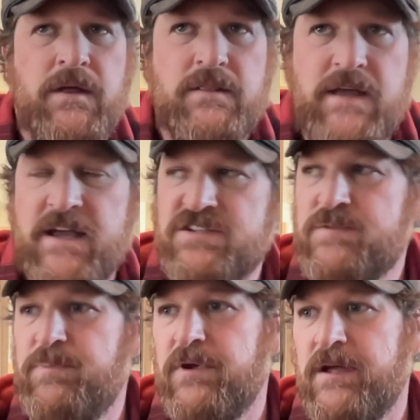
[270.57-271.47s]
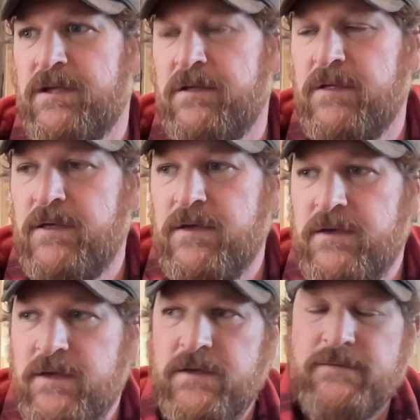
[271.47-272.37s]
last spring,
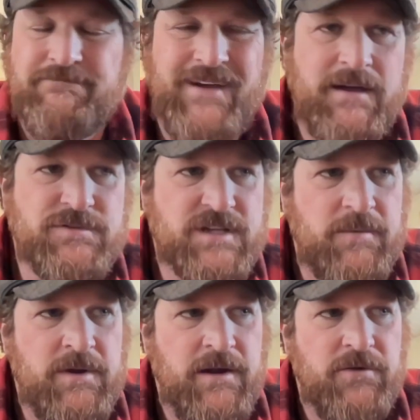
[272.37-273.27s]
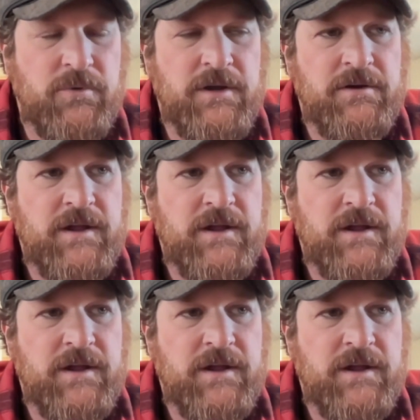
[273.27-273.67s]
I was coming out of winter,